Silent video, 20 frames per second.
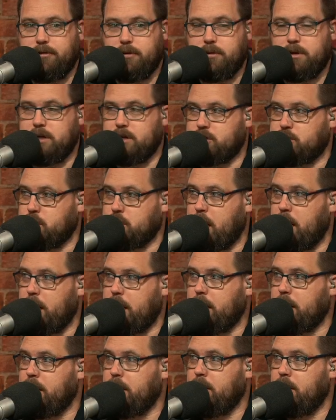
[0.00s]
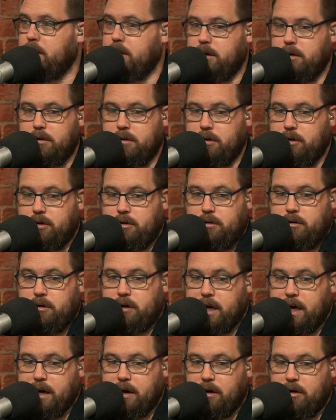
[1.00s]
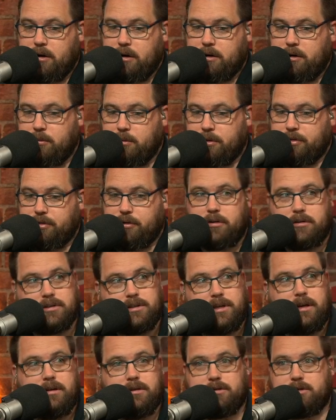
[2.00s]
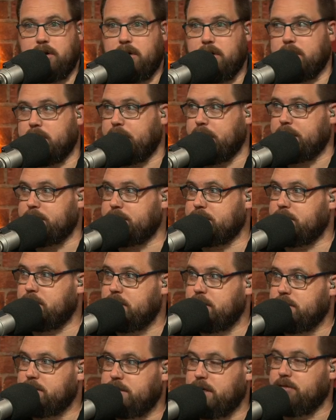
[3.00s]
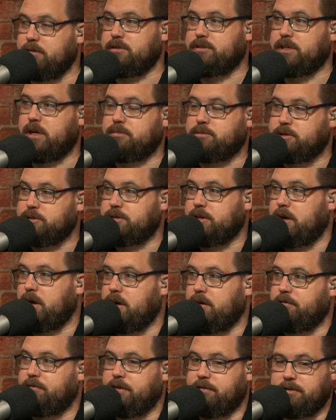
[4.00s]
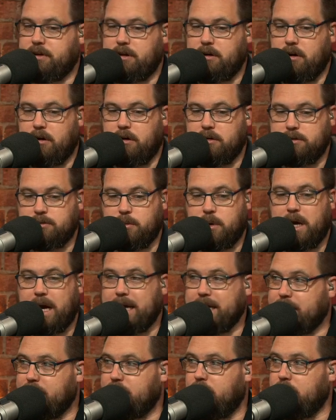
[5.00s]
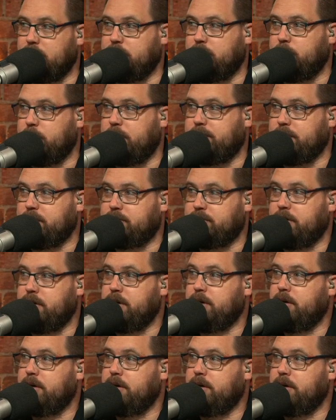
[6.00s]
if you need a shot, you can't argue with 13 targets, 10 receptions, and 150 yards. What I can argue with is he